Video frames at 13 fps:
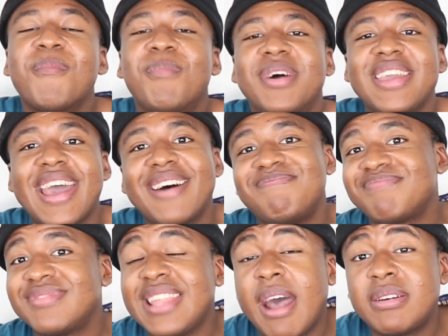But yeah,
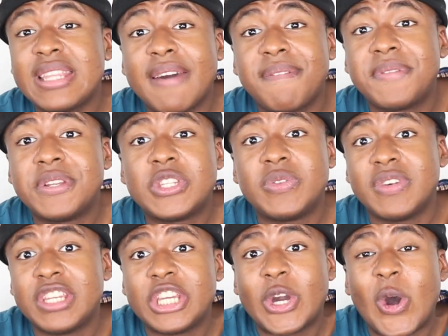that was that for this
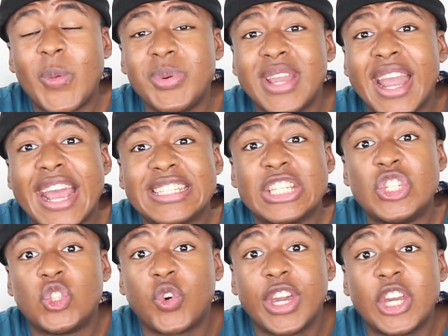video. Hope you guys
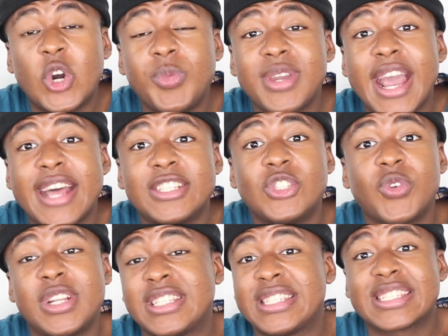enjoy it. Hope you guys
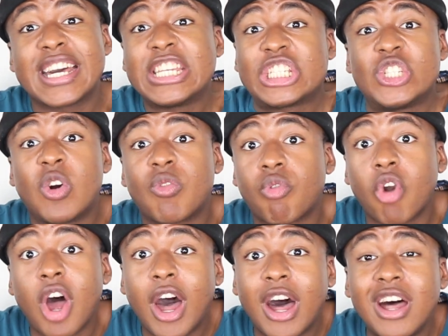enjoyed the discussion
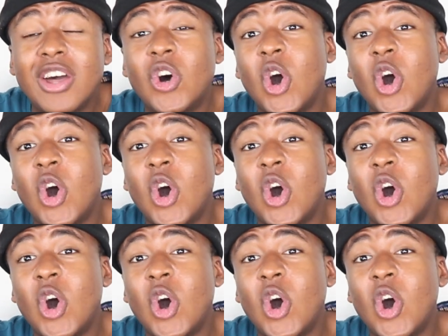overall.